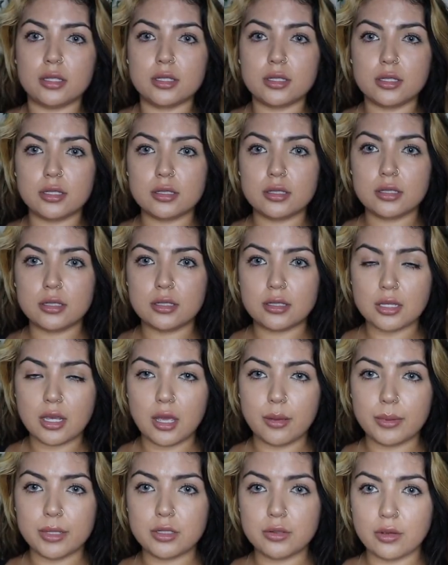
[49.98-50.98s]
this is the
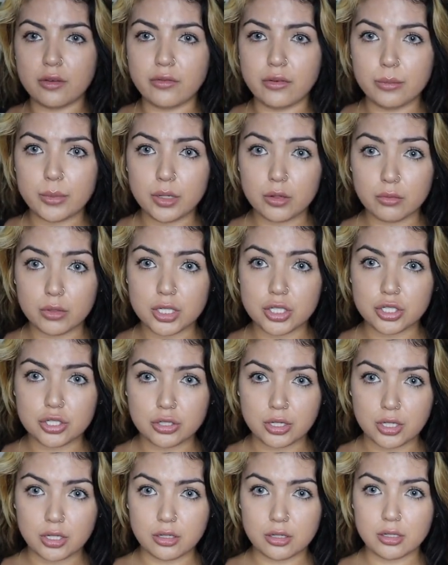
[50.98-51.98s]
top. I do have on my waist
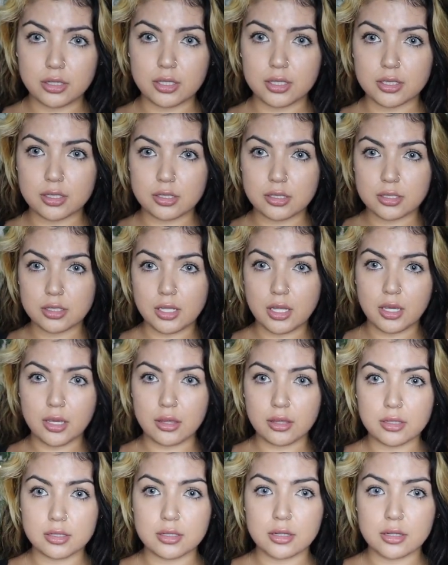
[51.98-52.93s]
trainer. This is the